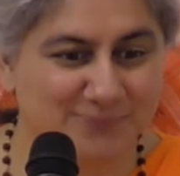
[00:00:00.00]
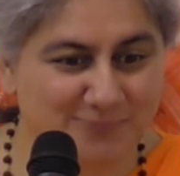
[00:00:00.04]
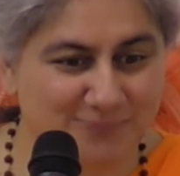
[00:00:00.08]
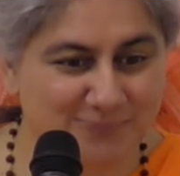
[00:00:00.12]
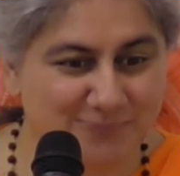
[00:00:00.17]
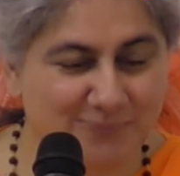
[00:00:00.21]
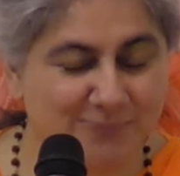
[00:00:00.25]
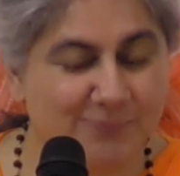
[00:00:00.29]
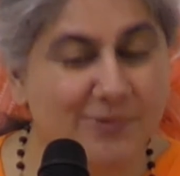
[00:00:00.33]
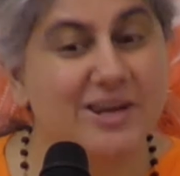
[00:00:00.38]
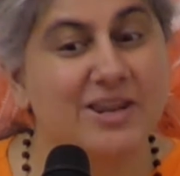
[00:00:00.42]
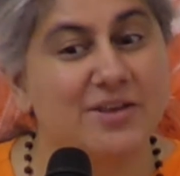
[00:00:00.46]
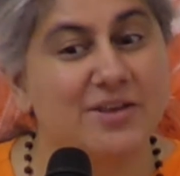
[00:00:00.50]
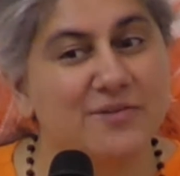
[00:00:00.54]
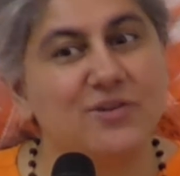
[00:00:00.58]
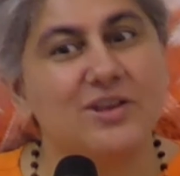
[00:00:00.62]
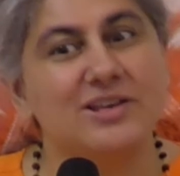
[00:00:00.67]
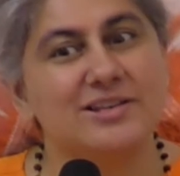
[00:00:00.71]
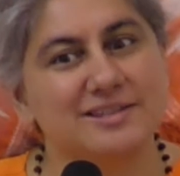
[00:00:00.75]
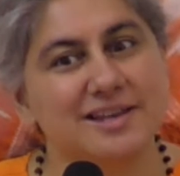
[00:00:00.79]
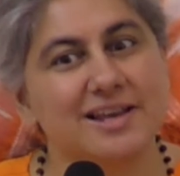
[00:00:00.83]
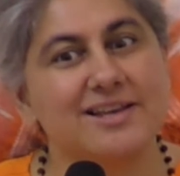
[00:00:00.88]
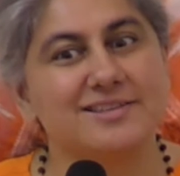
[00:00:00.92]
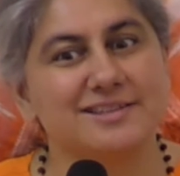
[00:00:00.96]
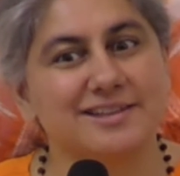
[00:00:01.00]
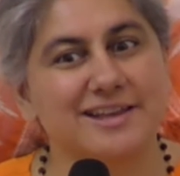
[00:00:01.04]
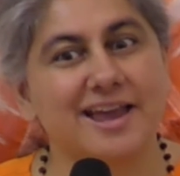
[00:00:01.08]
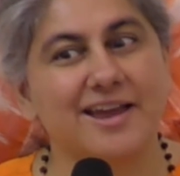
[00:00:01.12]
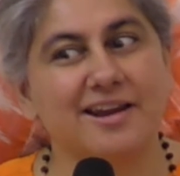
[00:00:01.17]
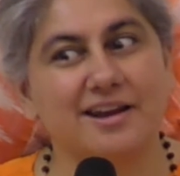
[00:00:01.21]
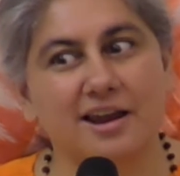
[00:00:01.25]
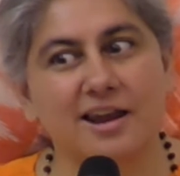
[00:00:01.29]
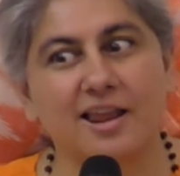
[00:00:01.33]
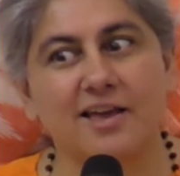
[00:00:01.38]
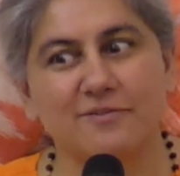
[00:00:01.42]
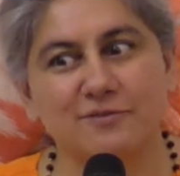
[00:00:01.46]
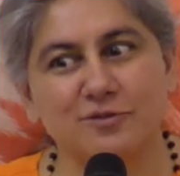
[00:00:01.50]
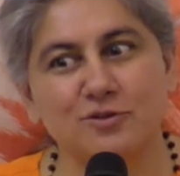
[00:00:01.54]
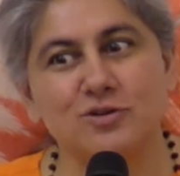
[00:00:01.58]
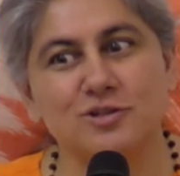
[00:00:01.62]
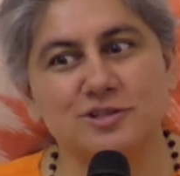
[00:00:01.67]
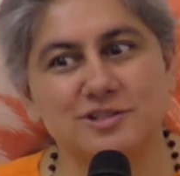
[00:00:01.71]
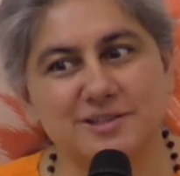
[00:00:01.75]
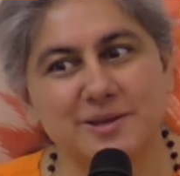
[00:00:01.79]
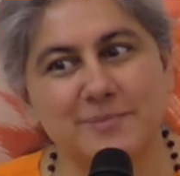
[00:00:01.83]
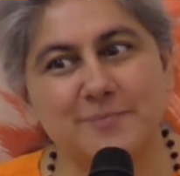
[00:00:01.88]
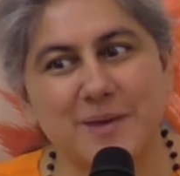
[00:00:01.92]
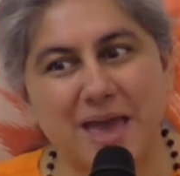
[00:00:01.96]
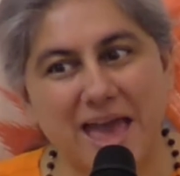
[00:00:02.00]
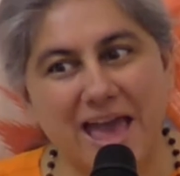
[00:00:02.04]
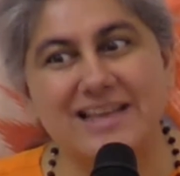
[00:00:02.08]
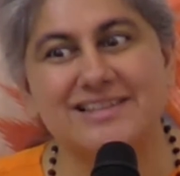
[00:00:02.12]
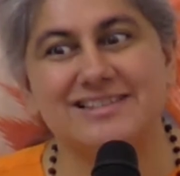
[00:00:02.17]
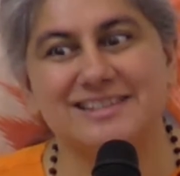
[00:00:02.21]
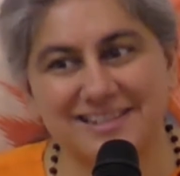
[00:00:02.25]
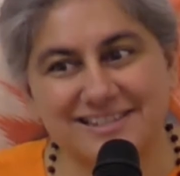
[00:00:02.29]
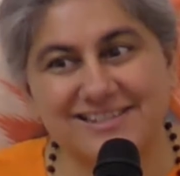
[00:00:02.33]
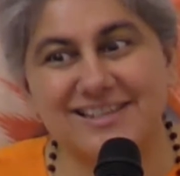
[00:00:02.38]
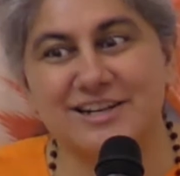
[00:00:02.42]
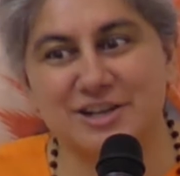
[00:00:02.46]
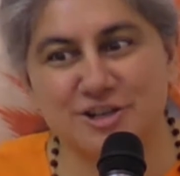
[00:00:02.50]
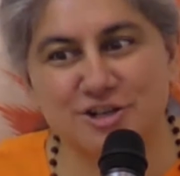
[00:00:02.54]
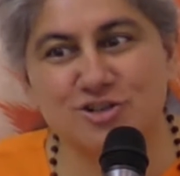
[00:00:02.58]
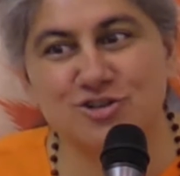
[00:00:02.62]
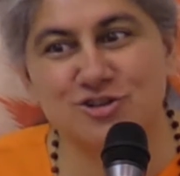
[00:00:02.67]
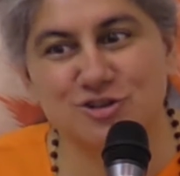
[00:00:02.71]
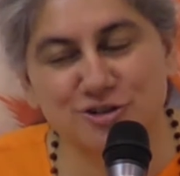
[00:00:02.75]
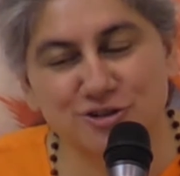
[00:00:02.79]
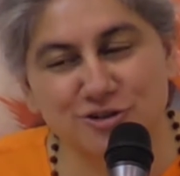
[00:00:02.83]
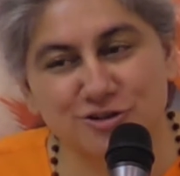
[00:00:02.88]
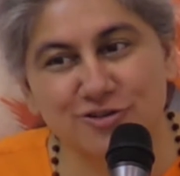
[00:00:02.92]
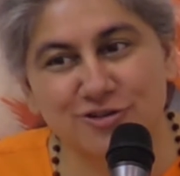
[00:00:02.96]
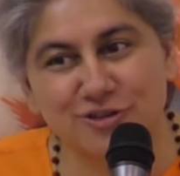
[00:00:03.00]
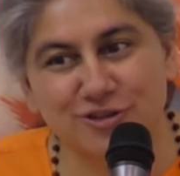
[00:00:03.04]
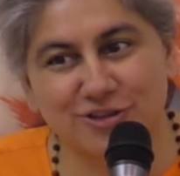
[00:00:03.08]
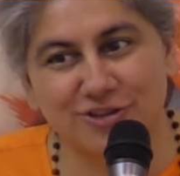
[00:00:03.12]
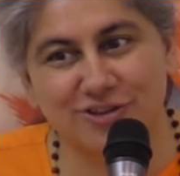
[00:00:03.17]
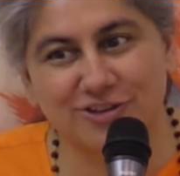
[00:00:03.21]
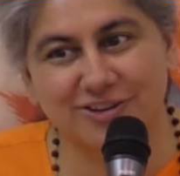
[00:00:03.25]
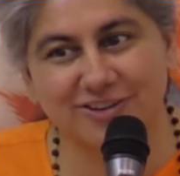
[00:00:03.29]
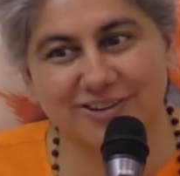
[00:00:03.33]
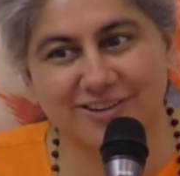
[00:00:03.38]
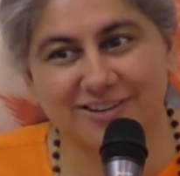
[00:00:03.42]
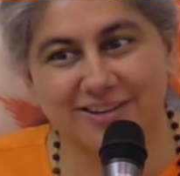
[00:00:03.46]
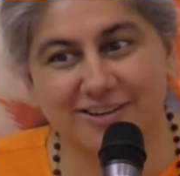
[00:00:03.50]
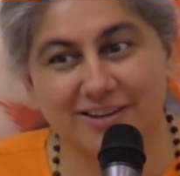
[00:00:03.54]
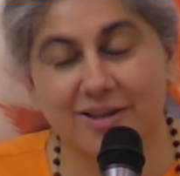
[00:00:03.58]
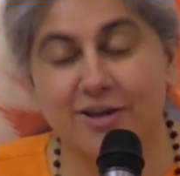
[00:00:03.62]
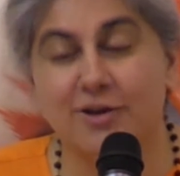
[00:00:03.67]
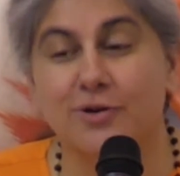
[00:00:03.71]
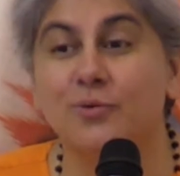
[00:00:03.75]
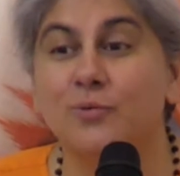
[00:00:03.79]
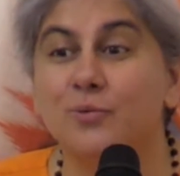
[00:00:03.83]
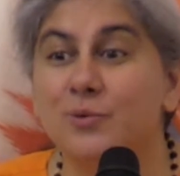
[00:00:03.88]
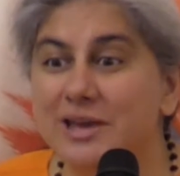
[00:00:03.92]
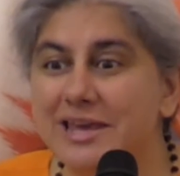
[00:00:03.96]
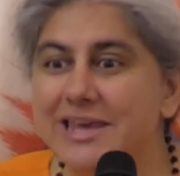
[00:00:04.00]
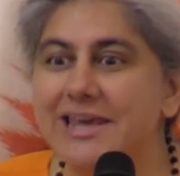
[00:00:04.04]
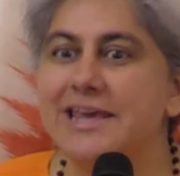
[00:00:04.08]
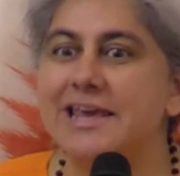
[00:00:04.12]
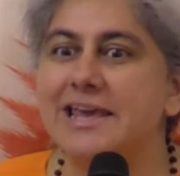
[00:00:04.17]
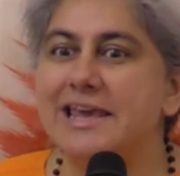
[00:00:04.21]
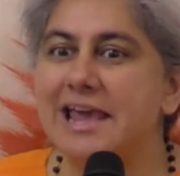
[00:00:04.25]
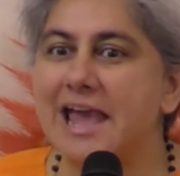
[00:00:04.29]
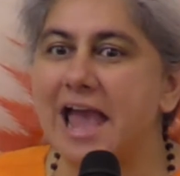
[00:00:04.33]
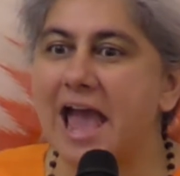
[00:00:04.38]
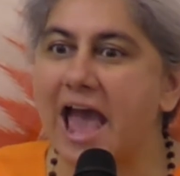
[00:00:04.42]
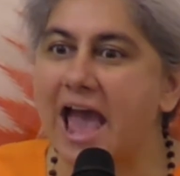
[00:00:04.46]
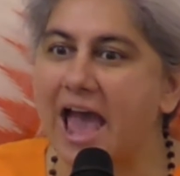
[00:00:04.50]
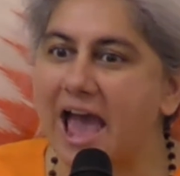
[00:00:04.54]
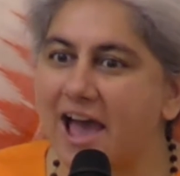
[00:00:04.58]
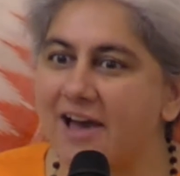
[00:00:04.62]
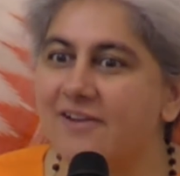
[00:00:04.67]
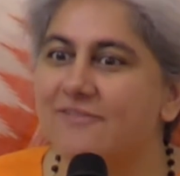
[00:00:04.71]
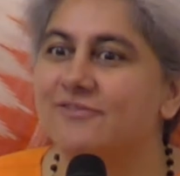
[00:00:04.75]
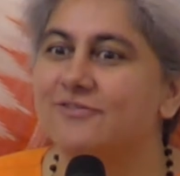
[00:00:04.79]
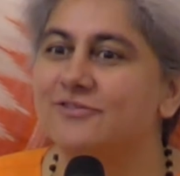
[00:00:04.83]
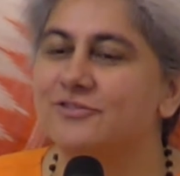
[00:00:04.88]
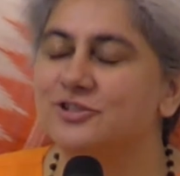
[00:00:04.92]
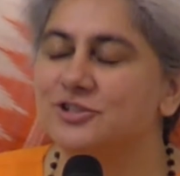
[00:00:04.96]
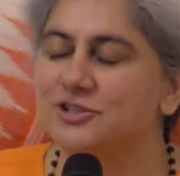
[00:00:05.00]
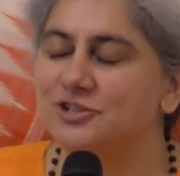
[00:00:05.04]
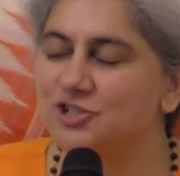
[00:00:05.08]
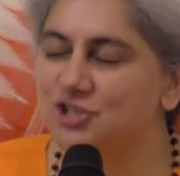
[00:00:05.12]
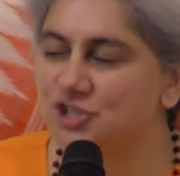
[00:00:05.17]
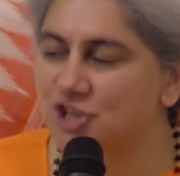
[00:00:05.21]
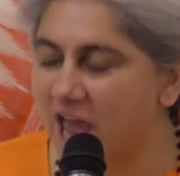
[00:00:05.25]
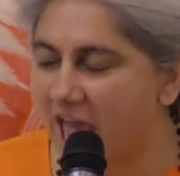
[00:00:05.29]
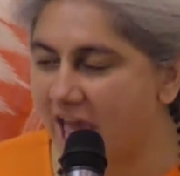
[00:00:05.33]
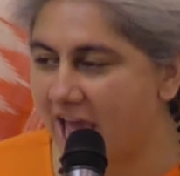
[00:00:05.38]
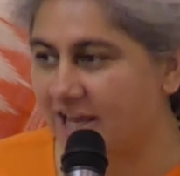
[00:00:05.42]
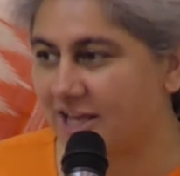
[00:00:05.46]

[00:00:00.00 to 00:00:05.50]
But if he says Kerala food's the best, is it a truth? We have to check.